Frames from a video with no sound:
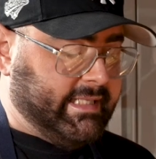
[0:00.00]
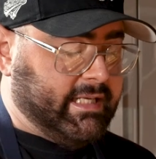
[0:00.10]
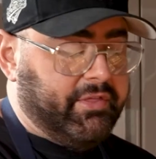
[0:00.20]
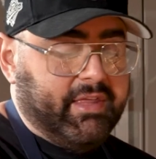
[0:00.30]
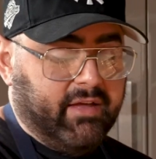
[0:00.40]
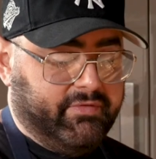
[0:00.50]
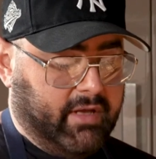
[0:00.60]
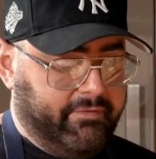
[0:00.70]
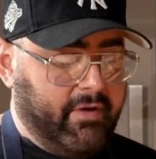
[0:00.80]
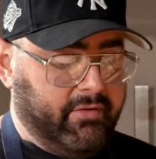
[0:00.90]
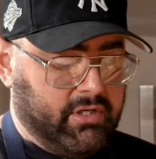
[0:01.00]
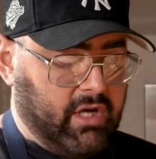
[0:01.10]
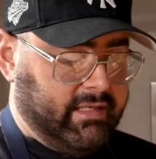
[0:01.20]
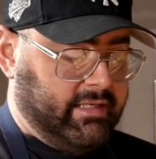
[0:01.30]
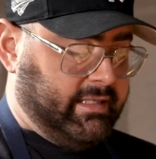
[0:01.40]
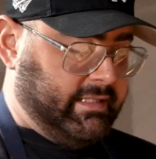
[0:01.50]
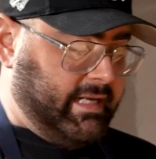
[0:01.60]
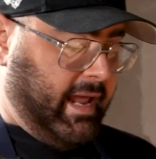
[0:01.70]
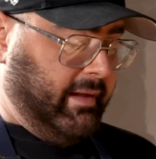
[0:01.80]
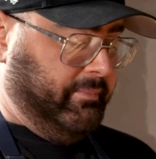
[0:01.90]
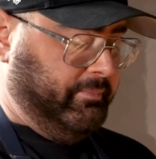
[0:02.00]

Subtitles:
still think of Father John to this day.